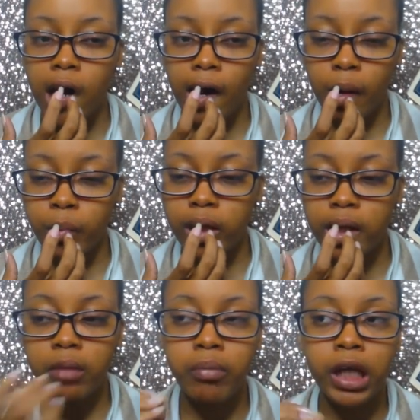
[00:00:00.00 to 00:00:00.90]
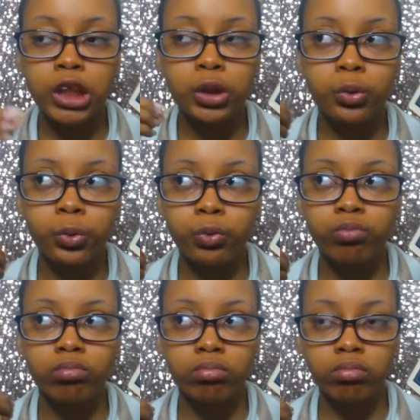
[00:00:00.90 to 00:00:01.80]
um, and he makes you
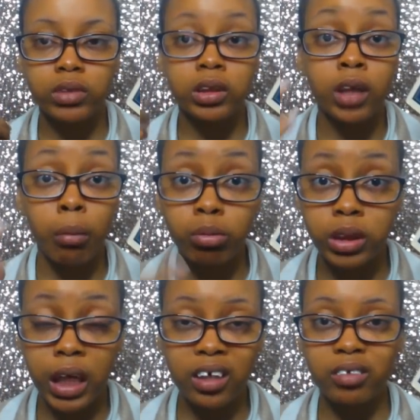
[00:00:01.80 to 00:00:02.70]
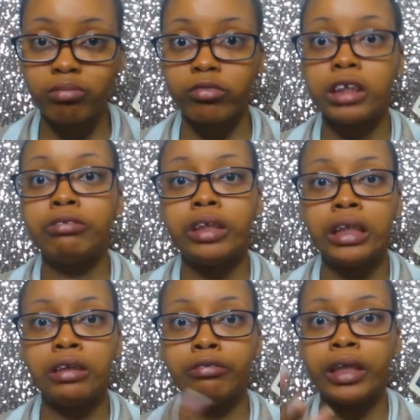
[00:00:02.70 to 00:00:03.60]
double take,
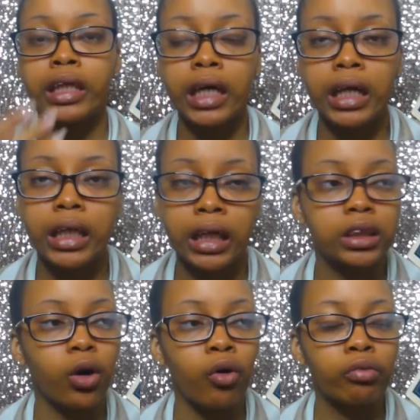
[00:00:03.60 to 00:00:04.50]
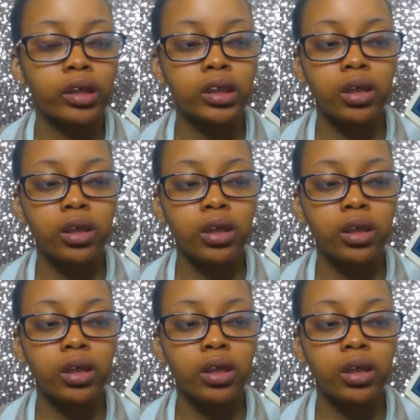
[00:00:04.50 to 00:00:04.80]
reread, rethink things over.